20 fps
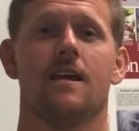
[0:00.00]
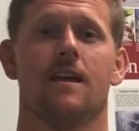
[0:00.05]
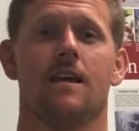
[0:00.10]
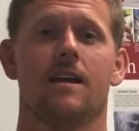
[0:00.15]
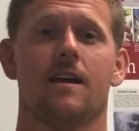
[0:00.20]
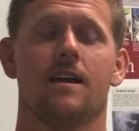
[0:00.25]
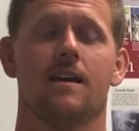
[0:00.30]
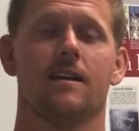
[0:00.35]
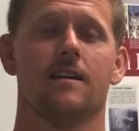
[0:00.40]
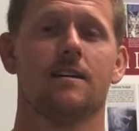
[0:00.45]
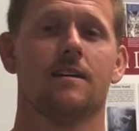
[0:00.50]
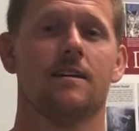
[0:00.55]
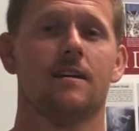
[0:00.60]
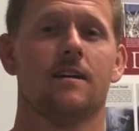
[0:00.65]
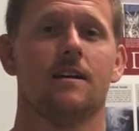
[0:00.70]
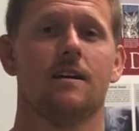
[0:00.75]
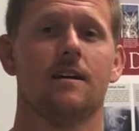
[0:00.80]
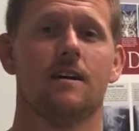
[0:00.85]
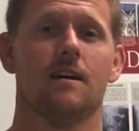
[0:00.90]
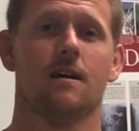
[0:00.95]
And
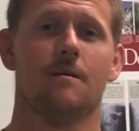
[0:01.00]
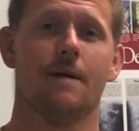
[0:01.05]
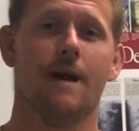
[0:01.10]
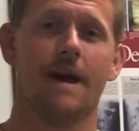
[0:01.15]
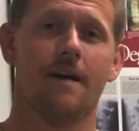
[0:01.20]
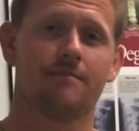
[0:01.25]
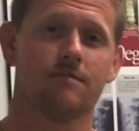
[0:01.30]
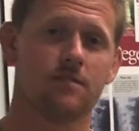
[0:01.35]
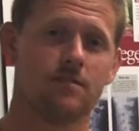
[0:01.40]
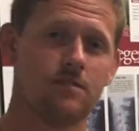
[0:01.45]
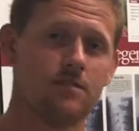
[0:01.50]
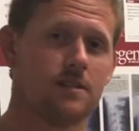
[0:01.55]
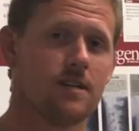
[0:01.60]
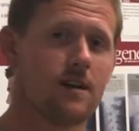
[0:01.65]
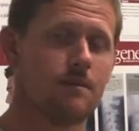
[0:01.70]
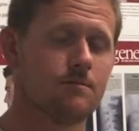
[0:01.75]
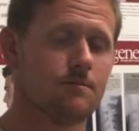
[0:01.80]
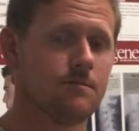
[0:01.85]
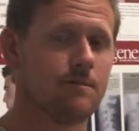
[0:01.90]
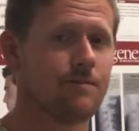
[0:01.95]
after
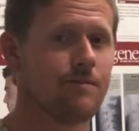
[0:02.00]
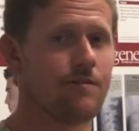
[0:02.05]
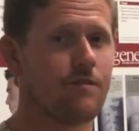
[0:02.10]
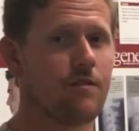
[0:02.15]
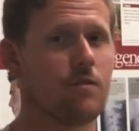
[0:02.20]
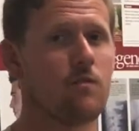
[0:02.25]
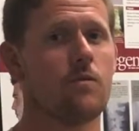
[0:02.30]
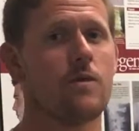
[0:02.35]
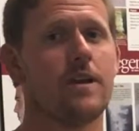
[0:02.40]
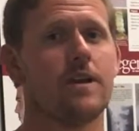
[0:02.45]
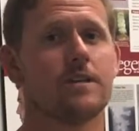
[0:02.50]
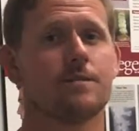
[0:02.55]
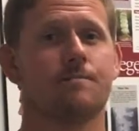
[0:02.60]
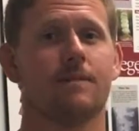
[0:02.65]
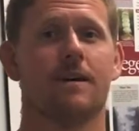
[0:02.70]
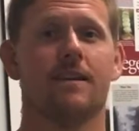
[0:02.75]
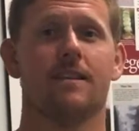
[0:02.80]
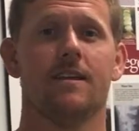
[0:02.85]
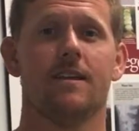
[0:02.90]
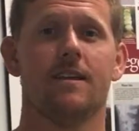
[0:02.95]
2 times a week for 4
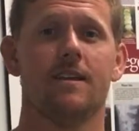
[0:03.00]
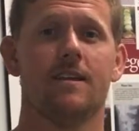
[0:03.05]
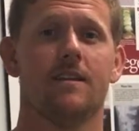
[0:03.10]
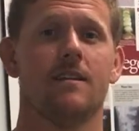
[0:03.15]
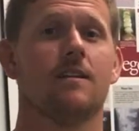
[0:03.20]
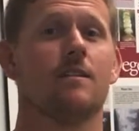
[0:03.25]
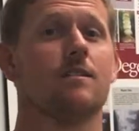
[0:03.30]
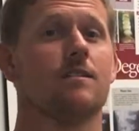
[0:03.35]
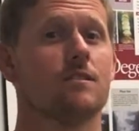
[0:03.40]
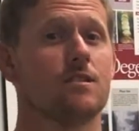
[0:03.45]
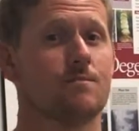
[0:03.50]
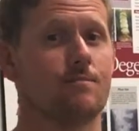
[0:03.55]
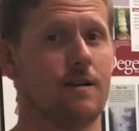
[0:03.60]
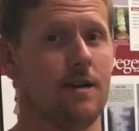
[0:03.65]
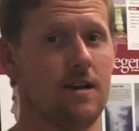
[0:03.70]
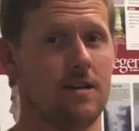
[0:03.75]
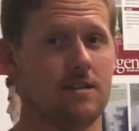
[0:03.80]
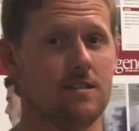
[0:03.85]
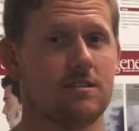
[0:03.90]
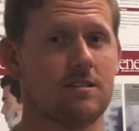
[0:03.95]
weeks, by then your
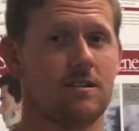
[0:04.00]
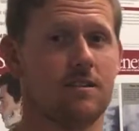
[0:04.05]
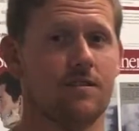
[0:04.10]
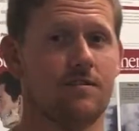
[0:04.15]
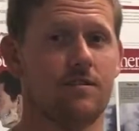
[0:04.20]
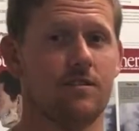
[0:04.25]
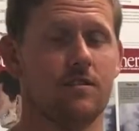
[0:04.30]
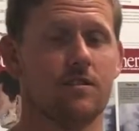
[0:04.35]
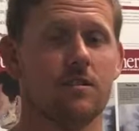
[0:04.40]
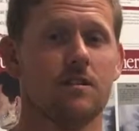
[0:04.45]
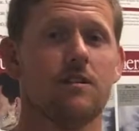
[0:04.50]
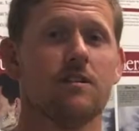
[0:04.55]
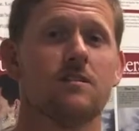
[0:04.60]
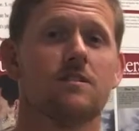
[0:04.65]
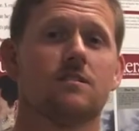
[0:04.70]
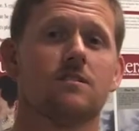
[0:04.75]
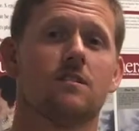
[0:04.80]
spine's starting to feel good.